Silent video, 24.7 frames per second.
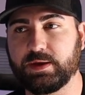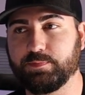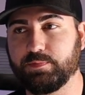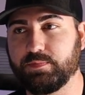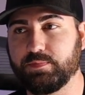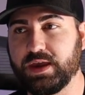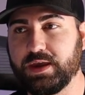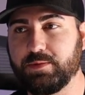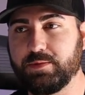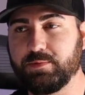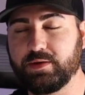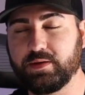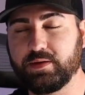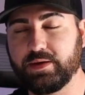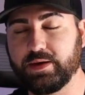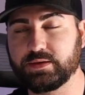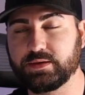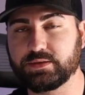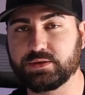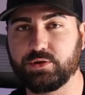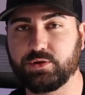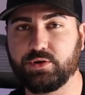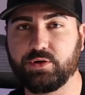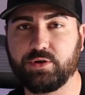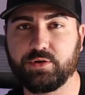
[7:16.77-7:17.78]
maybe
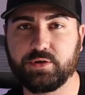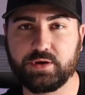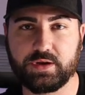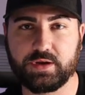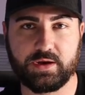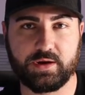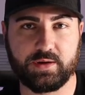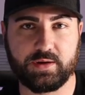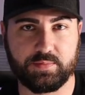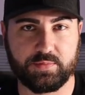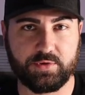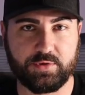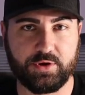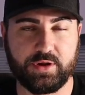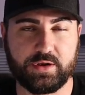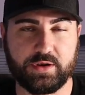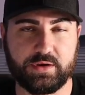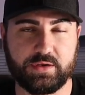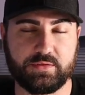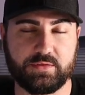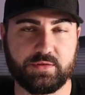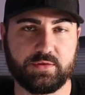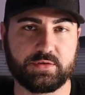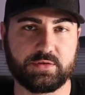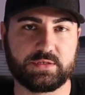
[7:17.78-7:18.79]
has already
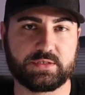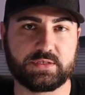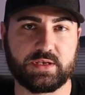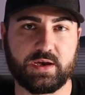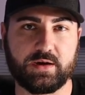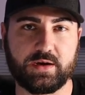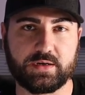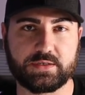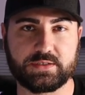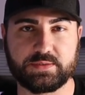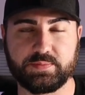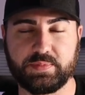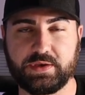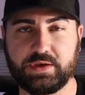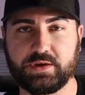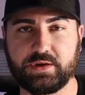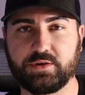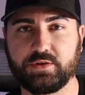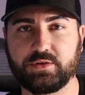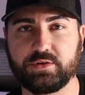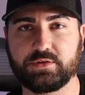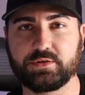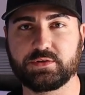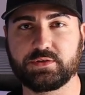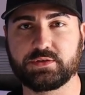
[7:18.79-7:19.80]
upgraded their stock
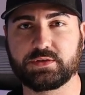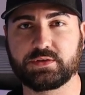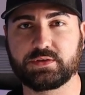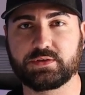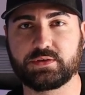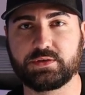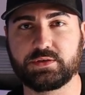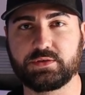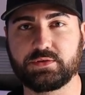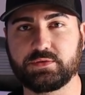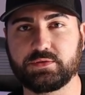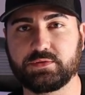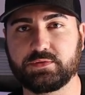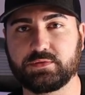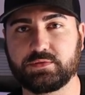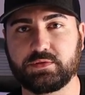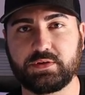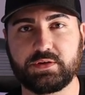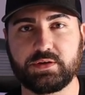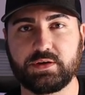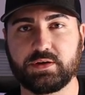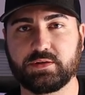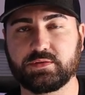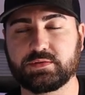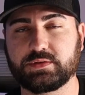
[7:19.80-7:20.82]
speakers to
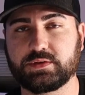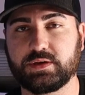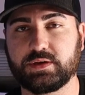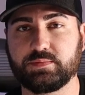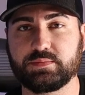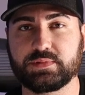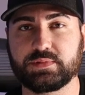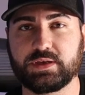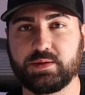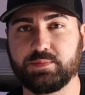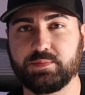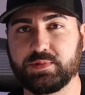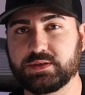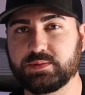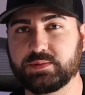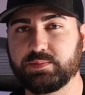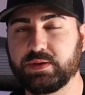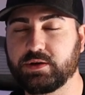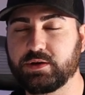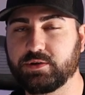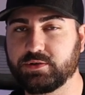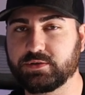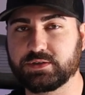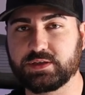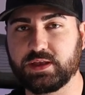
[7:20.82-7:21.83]
you know some type of
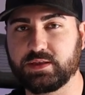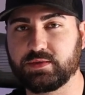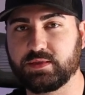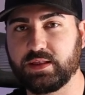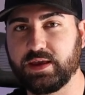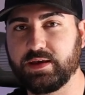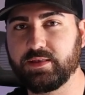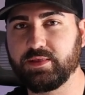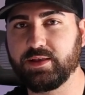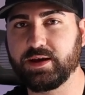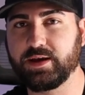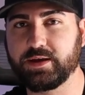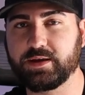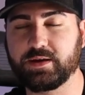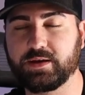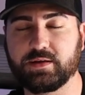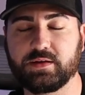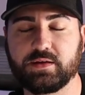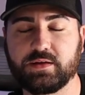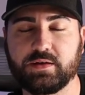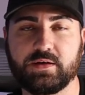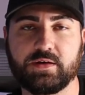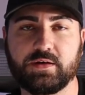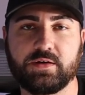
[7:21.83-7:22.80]
speakers that they like